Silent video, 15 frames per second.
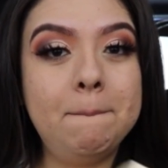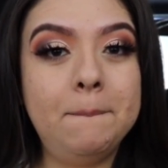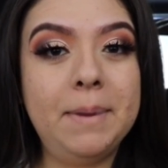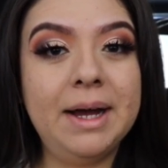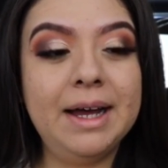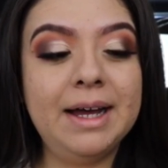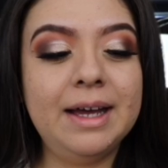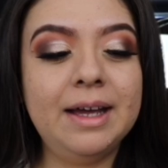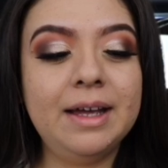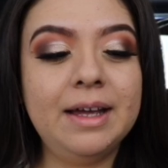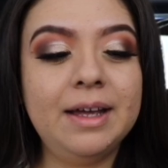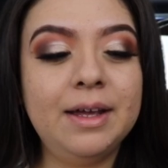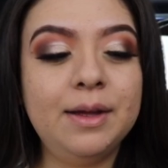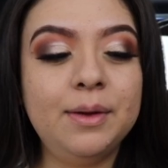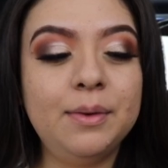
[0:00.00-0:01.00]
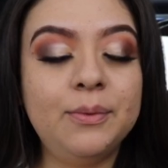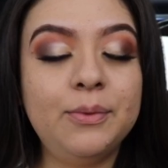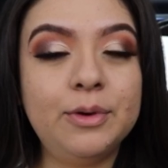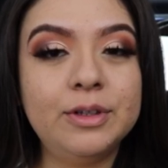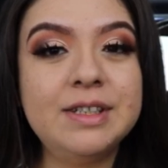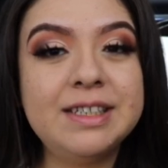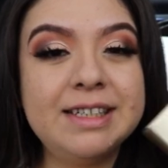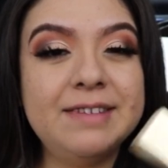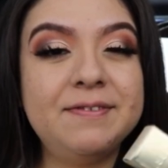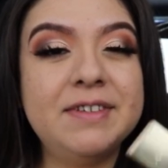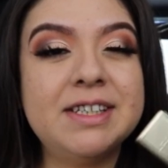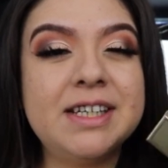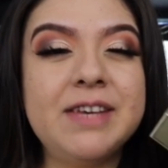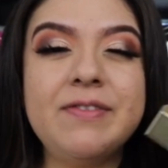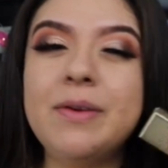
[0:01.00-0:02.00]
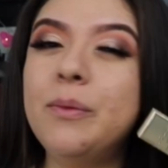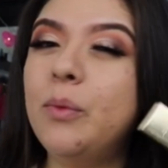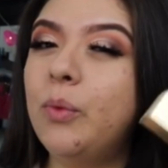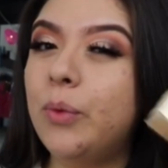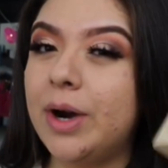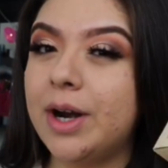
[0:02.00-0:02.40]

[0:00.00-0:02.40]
but We'll see if it's even